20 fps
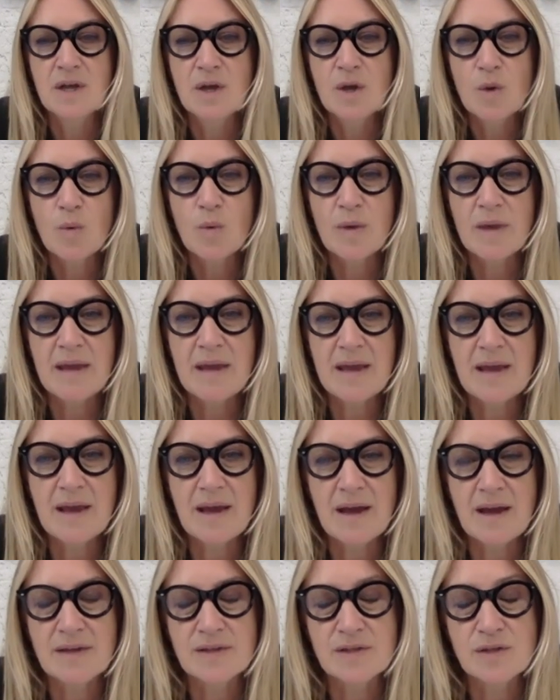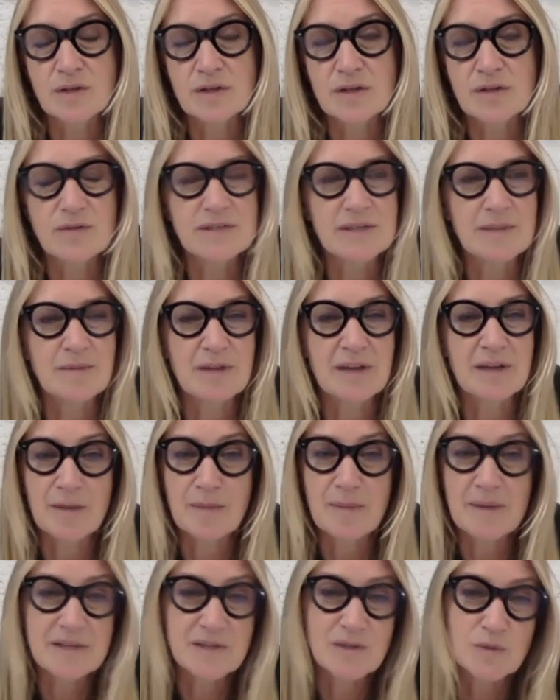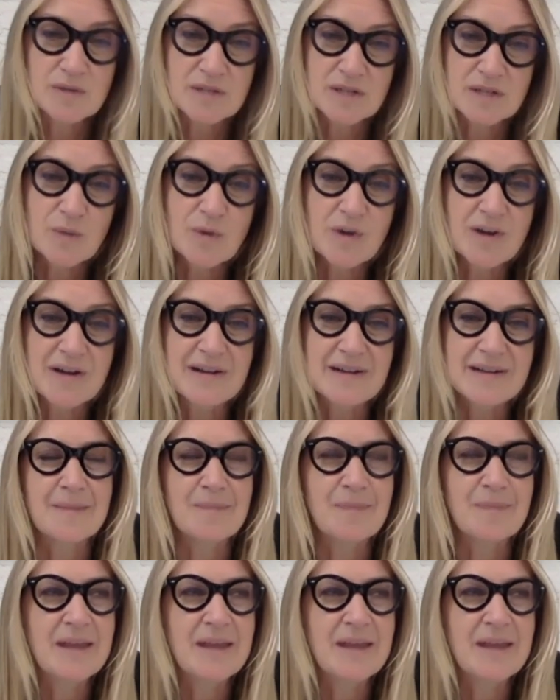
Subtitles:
We sold it through some of the kind of best stores in the world.